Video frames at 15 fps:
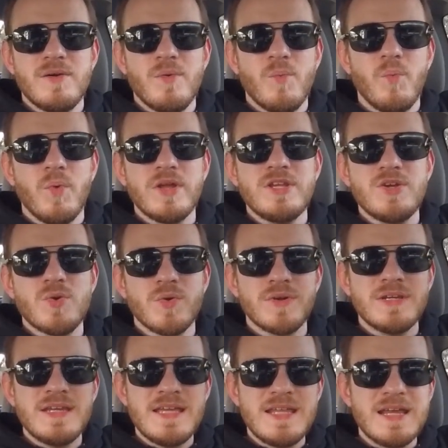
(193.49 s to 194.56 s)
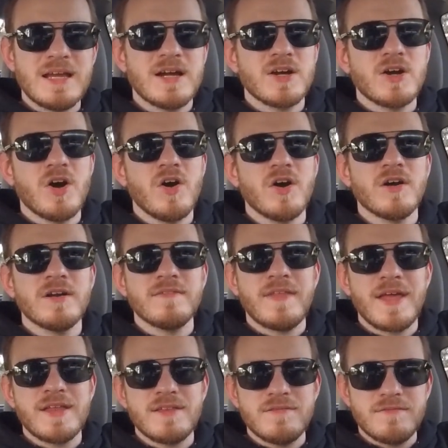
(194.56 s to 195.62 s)
when you're needing a car
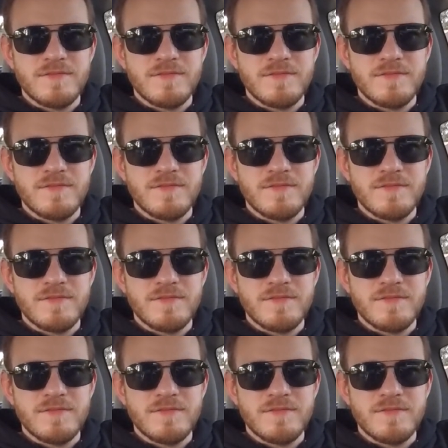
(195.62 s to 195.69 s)
that